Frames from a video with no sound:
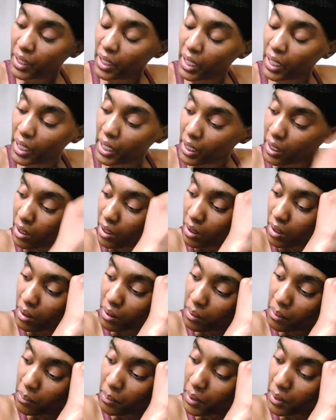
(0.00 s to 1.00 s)

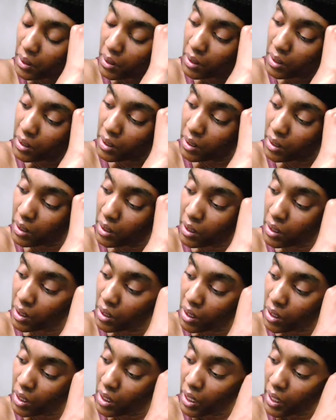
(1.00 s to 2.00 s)
and
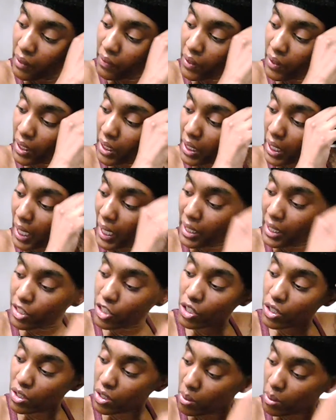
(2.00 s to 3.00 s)
then I
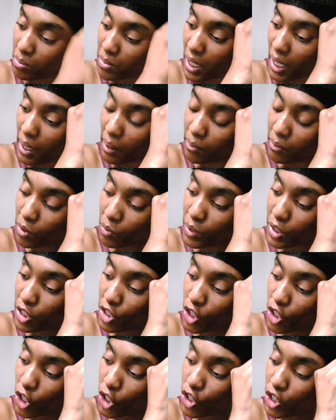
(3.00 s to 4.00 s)
took some time to
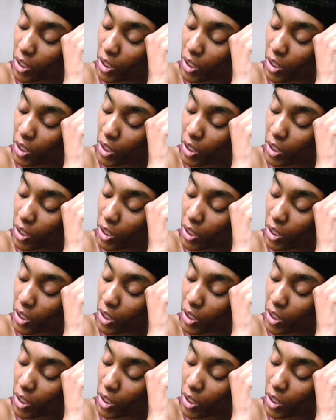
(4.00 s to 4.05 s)
research.